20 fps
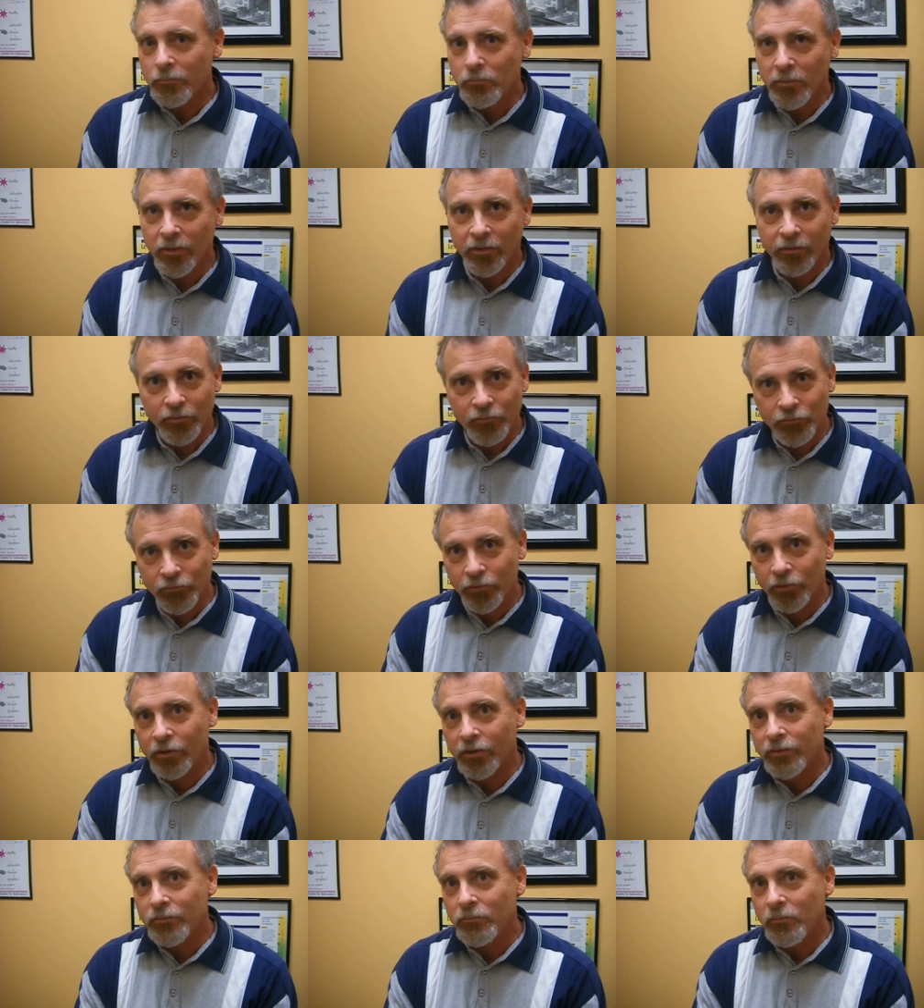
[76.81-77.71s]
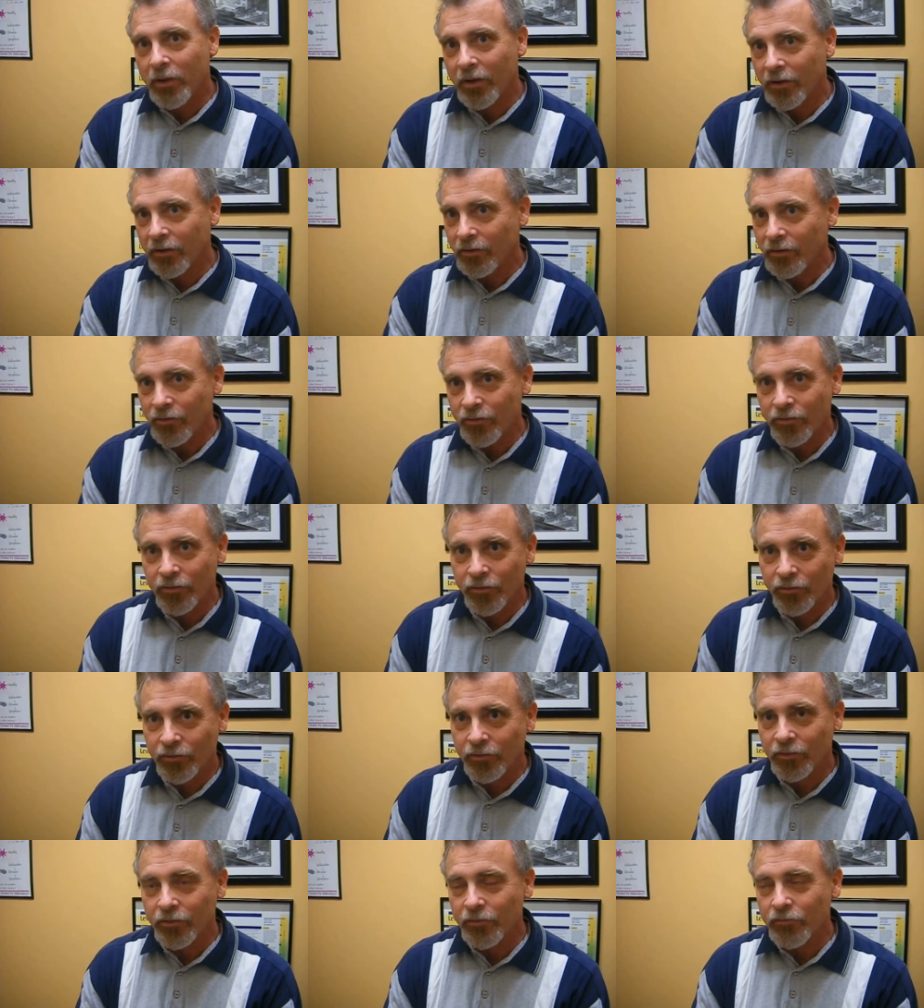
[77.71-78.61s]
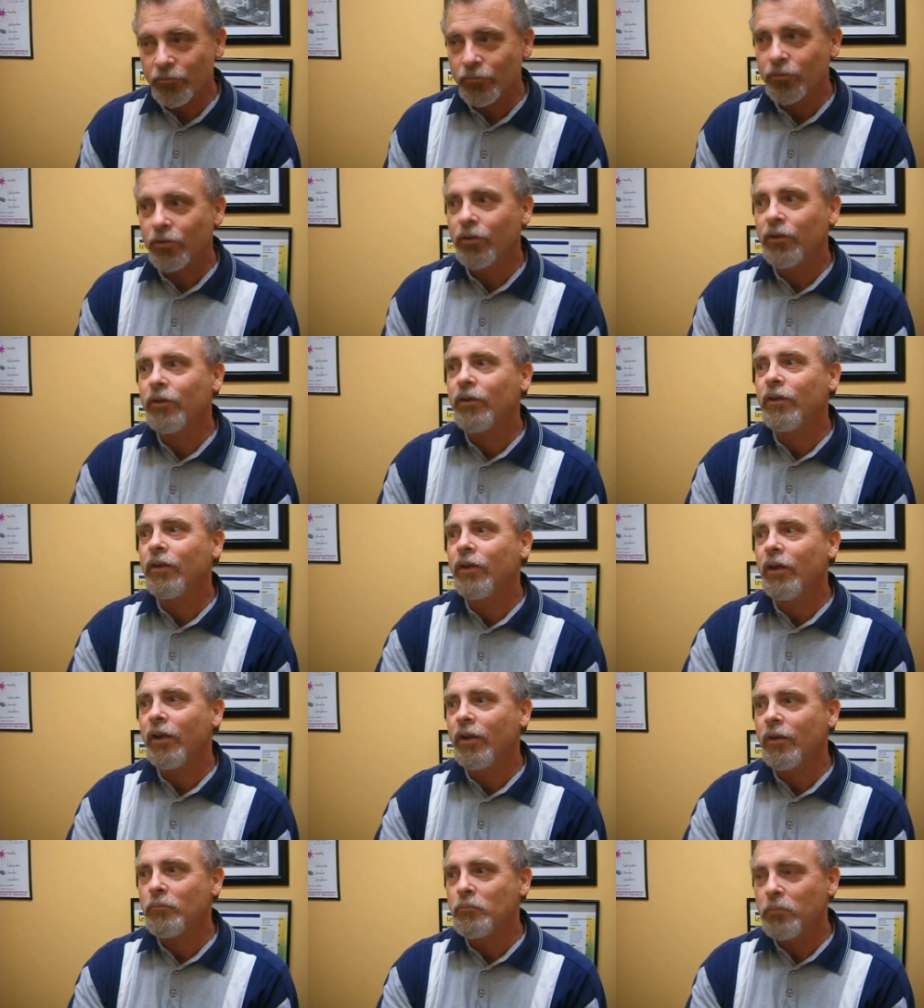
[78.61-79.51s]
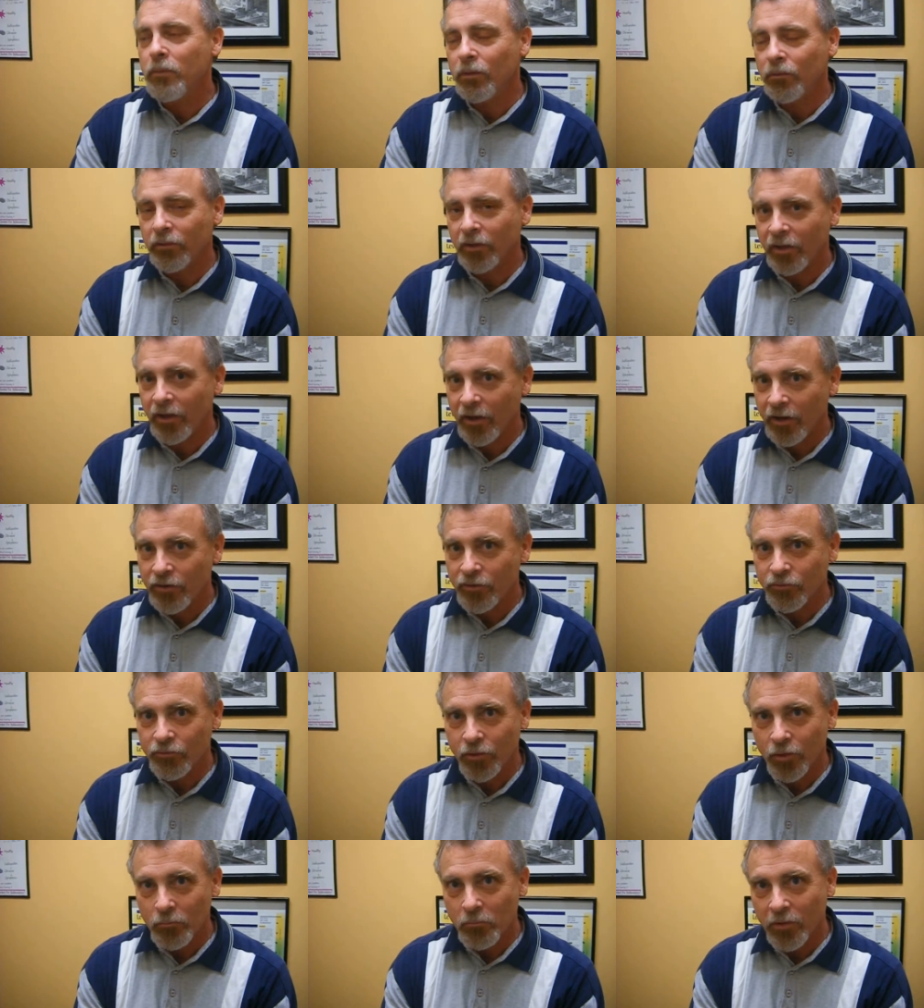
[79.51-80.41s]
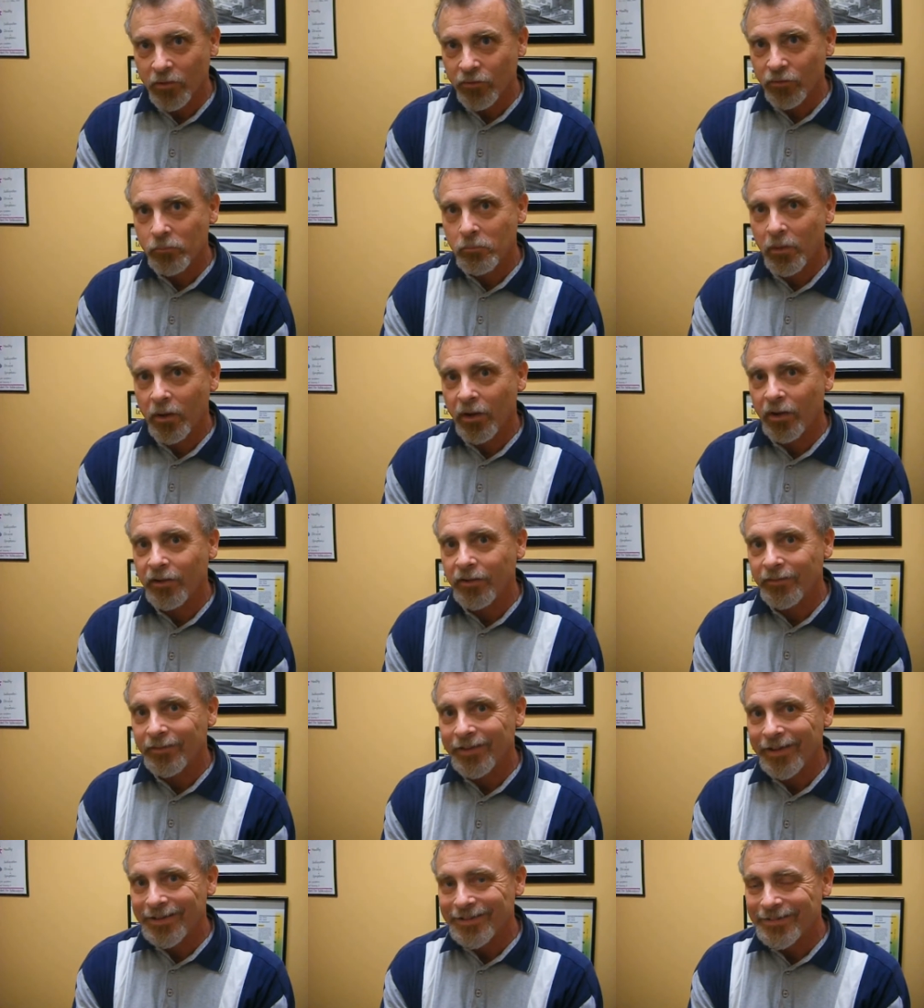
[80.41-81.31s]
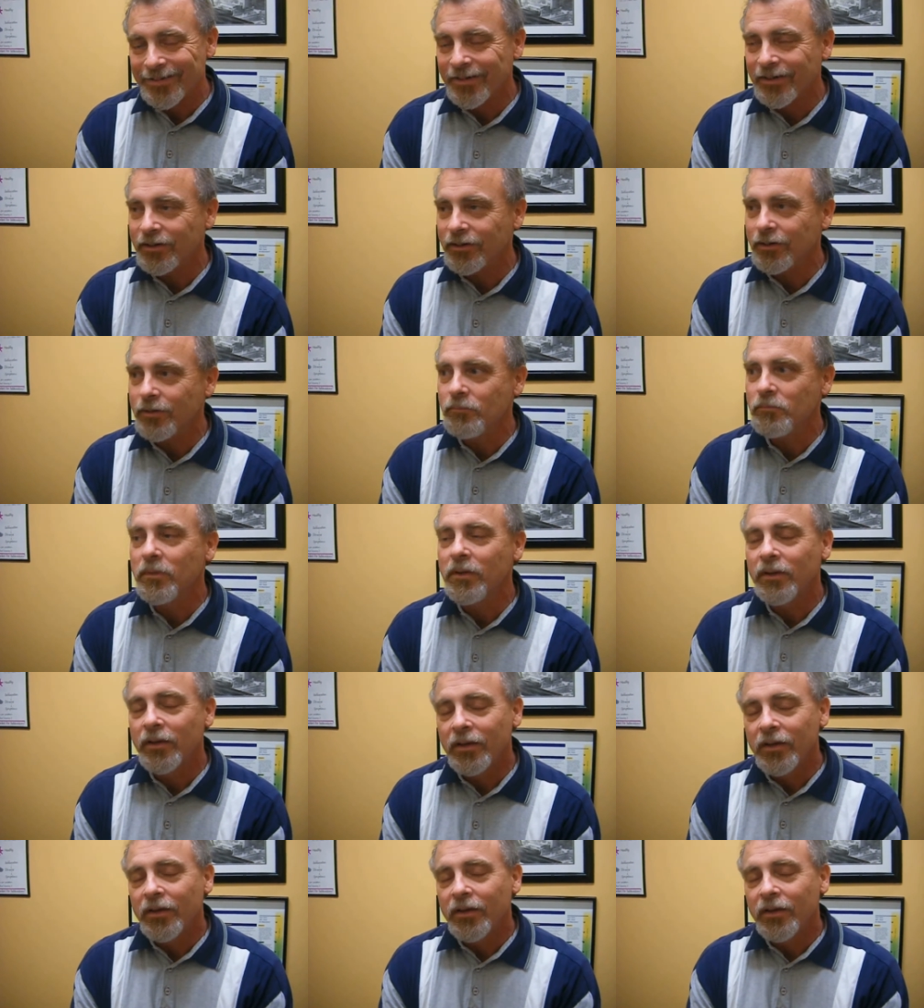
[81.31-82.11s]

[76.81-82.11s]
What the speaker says: cut me in the front, make an incision in the front, and build a cage around my spine at that time.